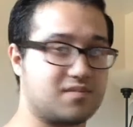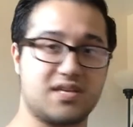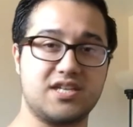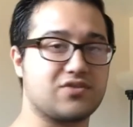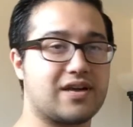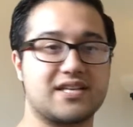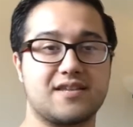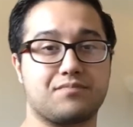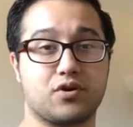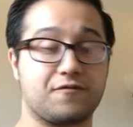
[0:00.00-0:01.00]
He
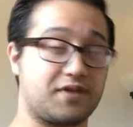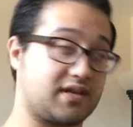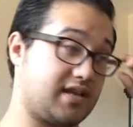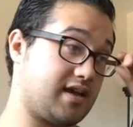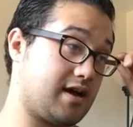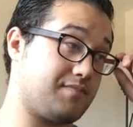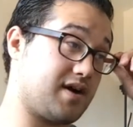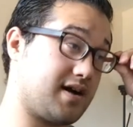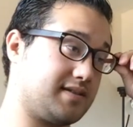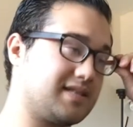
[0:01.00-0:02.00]
directed it perfectly.
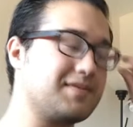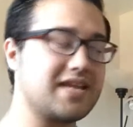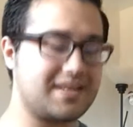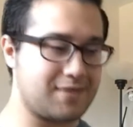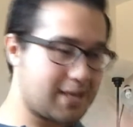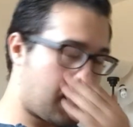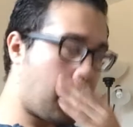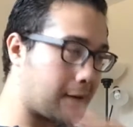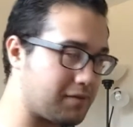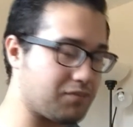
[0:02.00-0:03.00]
Let
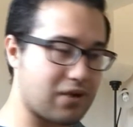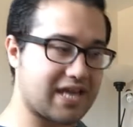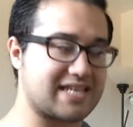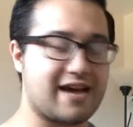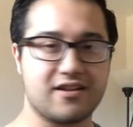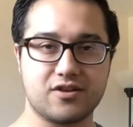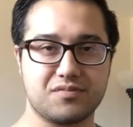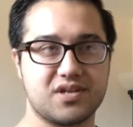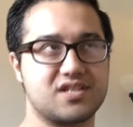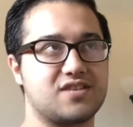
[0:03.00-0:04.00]
me break it down a
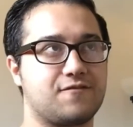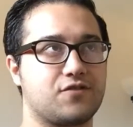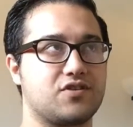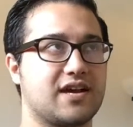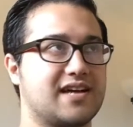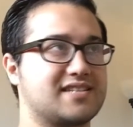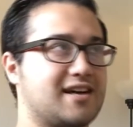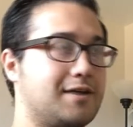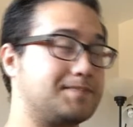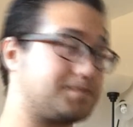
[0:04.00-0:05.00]
little bit for you
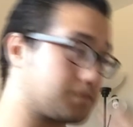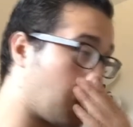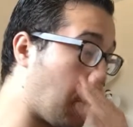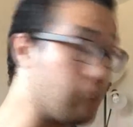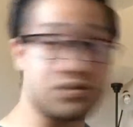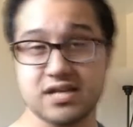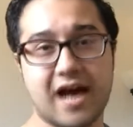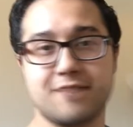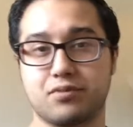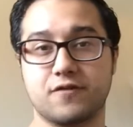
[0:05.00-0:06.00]
guys. It was
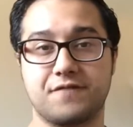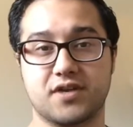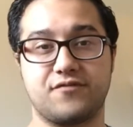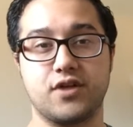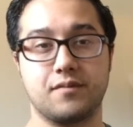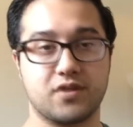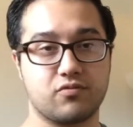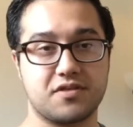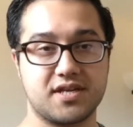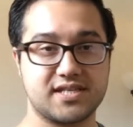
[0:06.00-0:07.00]
not a perfect film.
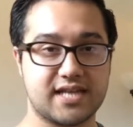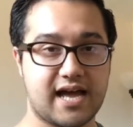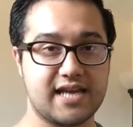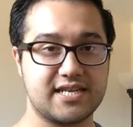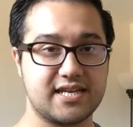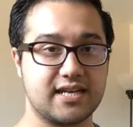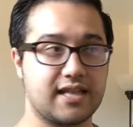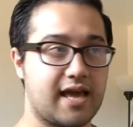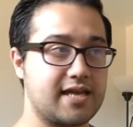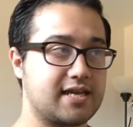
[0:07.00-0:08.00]
There were things that I
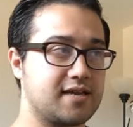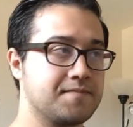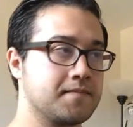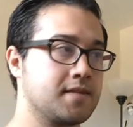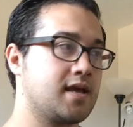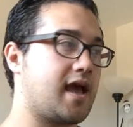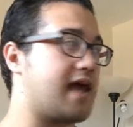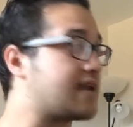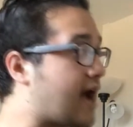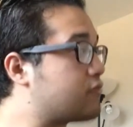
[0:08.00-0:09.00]
didn't like,
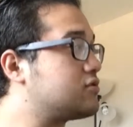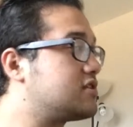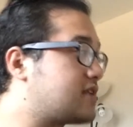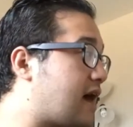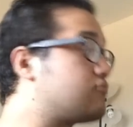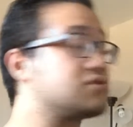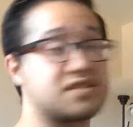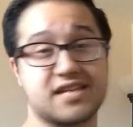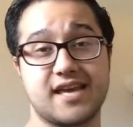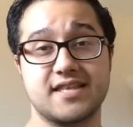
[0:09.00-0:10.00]
and I will
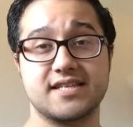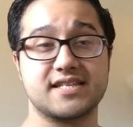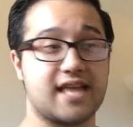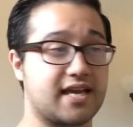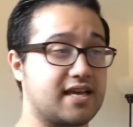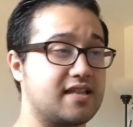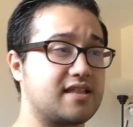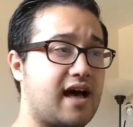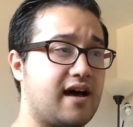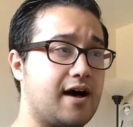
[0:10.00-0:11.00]
say this, like,